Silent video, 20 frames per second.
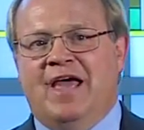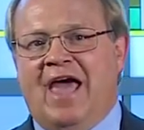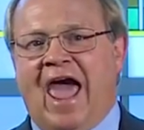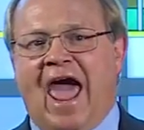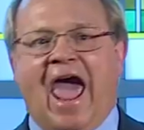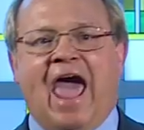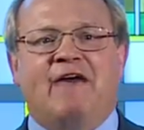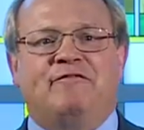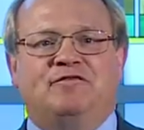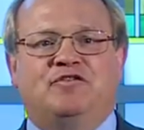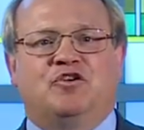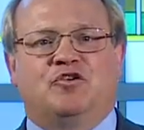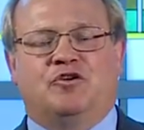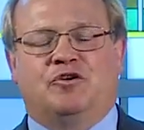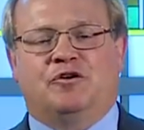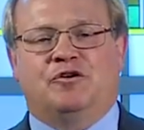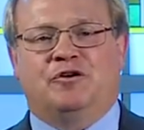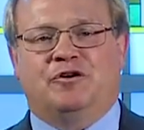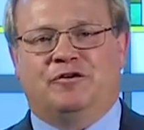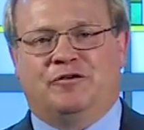
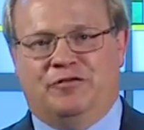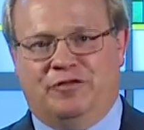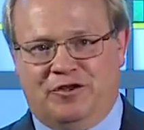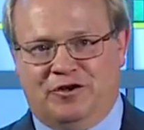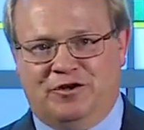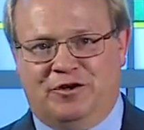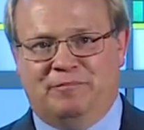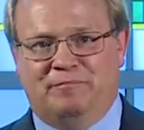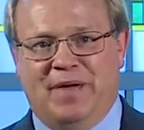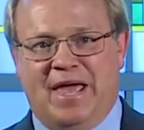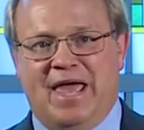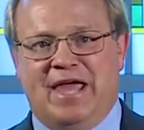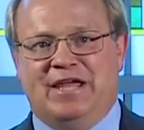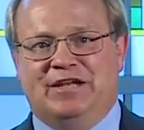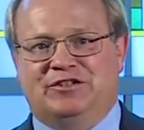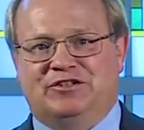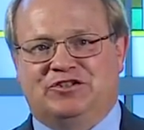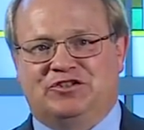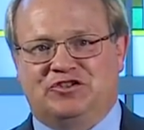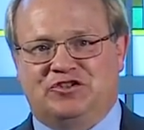after the
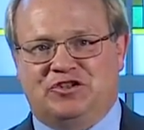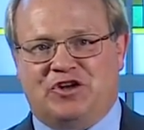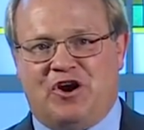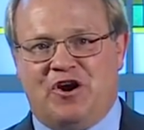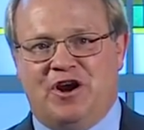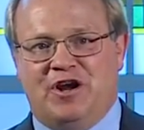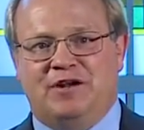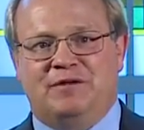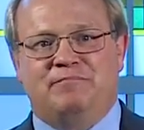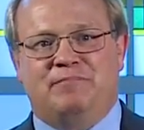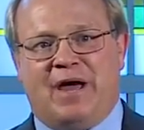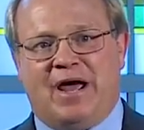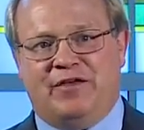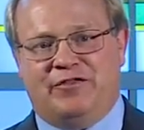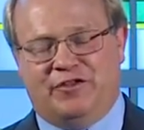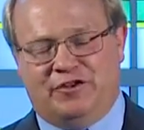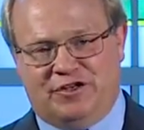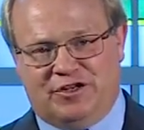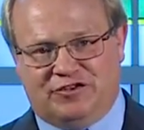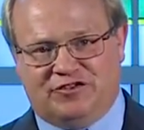debate started by
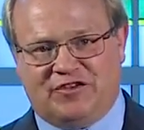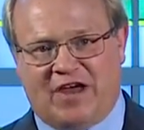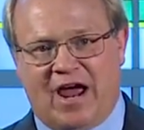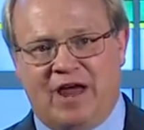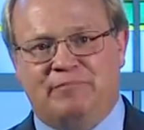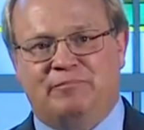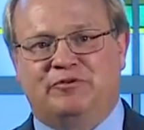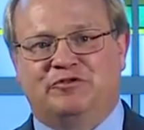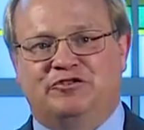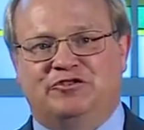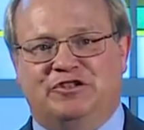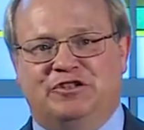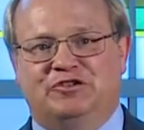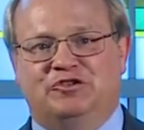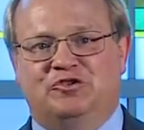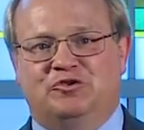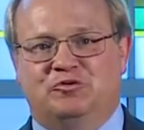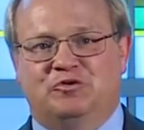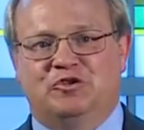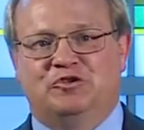the disciples in
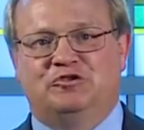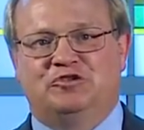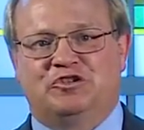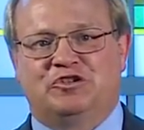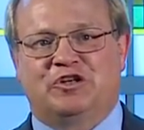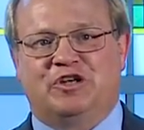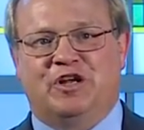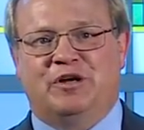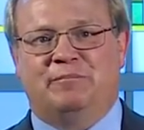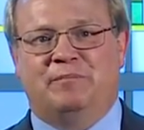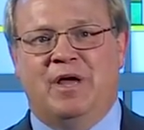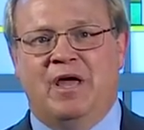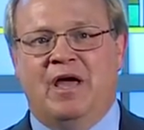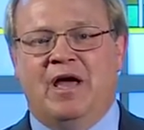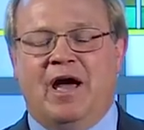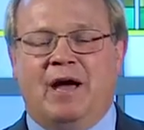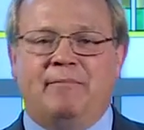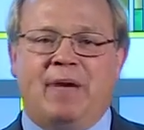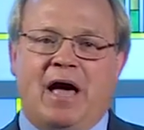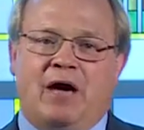Jerusalem
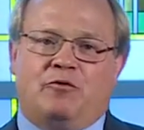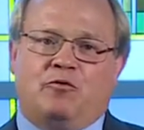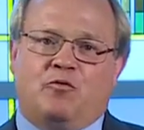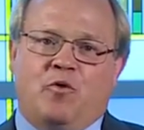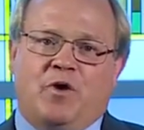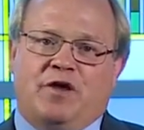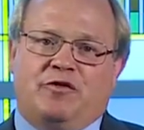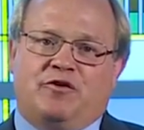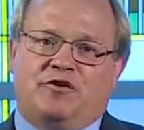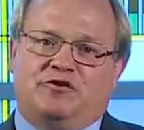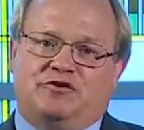about whether